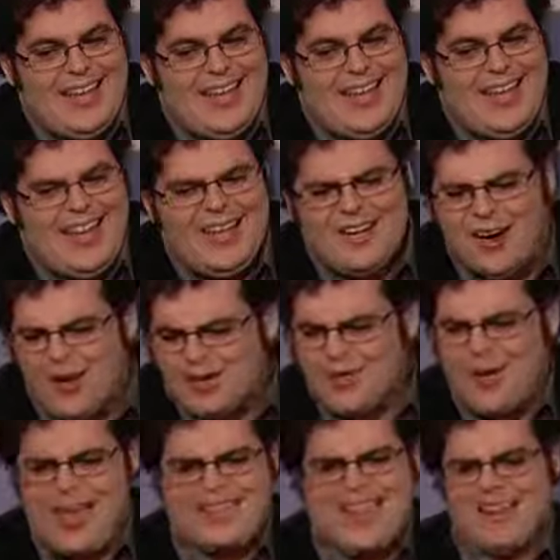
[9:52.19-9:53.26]
it
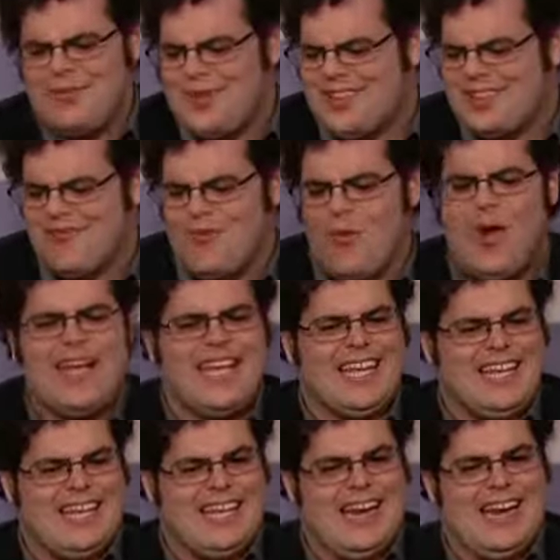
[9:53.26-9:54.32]
also has elements of
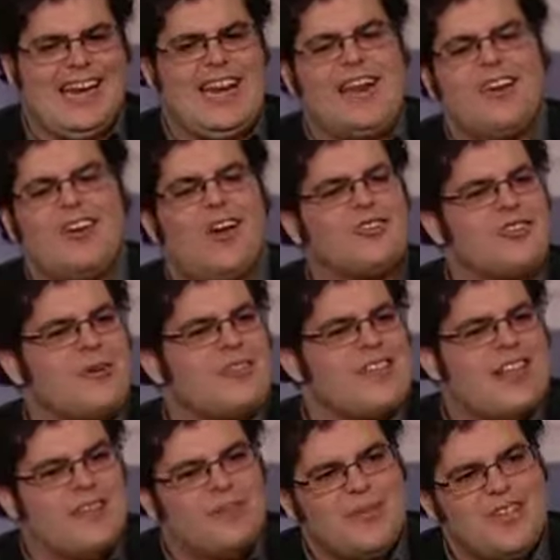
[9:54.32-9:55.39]
Wicked in it, and it also has
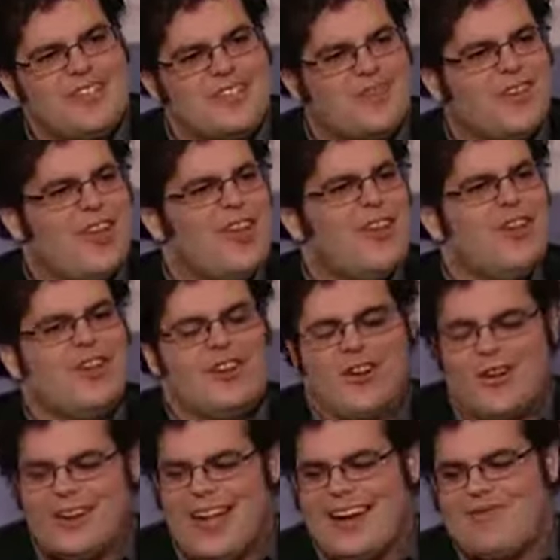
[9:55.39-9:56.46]
elements of, you
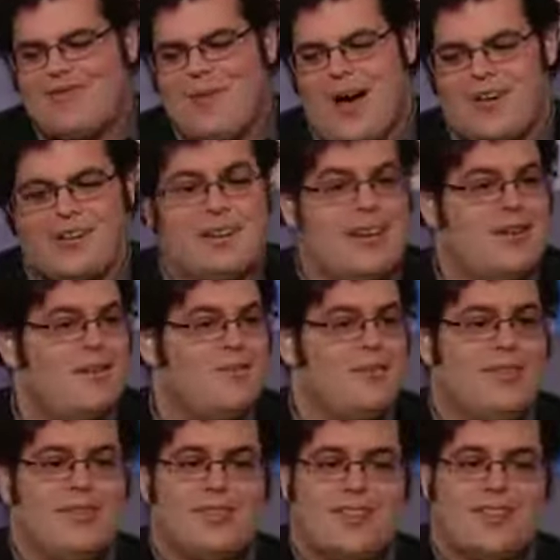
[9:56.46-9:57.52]
know, a lot of modern day
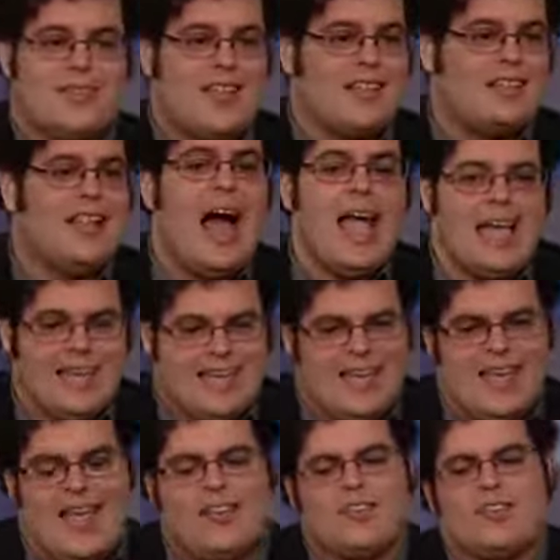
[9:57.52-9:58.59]
things like Lion King. And